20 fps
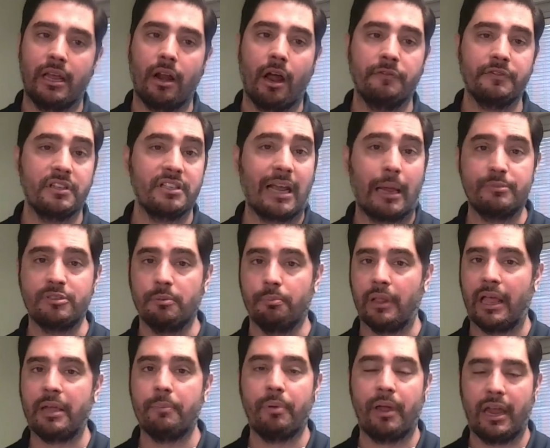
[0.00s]
and oftentimes the
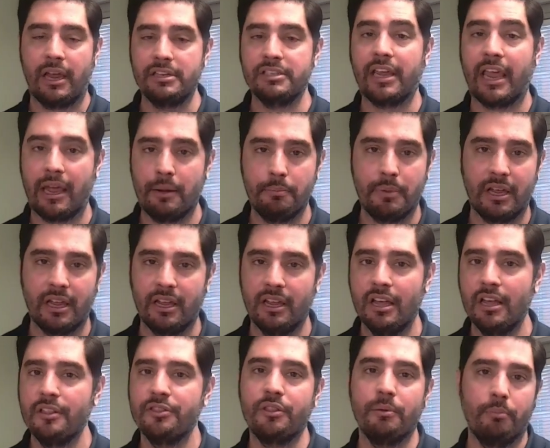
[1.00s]
blank page can
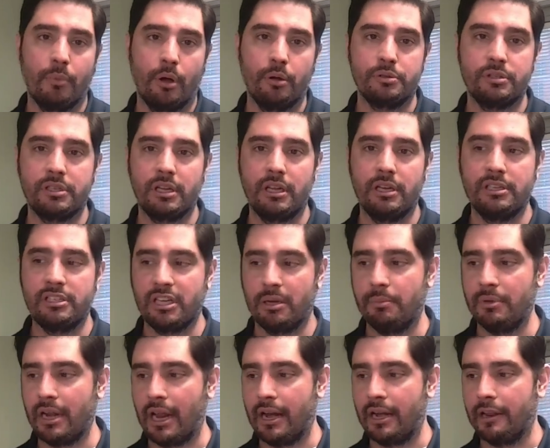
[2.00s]
be the most
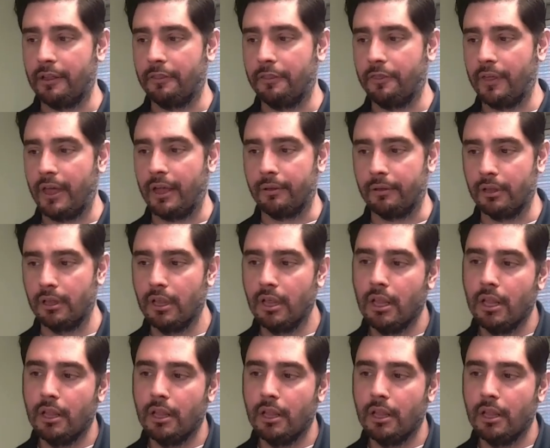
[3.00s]
intimidating thing.